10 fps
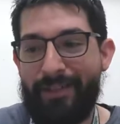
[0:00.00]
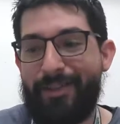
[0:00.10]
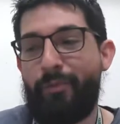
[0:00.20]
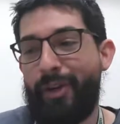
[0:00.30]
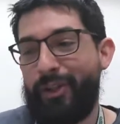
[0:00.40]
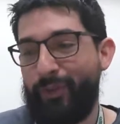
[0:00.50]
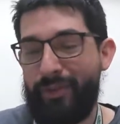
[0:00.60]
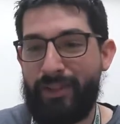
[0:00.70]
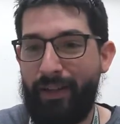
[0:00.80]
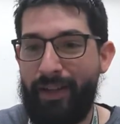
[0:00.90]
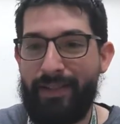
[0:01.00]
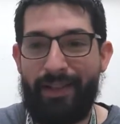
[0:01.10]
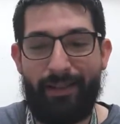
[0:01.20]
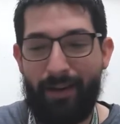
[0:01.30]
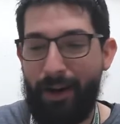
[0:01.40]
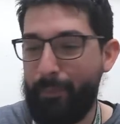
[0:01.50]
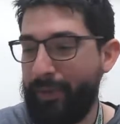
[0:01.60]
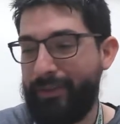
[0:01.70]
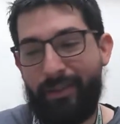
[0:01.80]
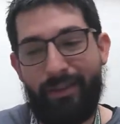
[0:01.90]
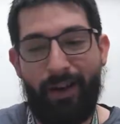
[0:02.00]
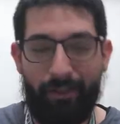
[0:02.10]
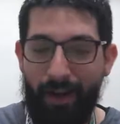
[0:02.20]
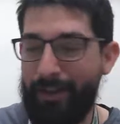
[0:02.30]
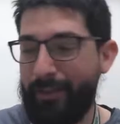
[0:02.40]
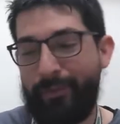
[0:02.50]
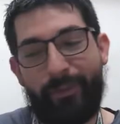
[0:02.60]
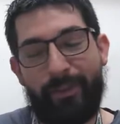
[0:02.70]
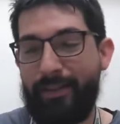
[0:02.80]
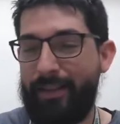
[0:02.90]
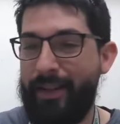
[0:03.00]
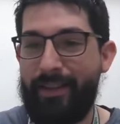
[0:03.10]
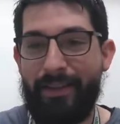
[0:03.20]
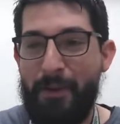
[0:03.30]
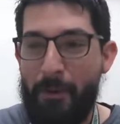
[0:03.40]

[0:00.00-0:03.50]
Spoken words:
done so much for this place, like a carpenter, cartographer, like,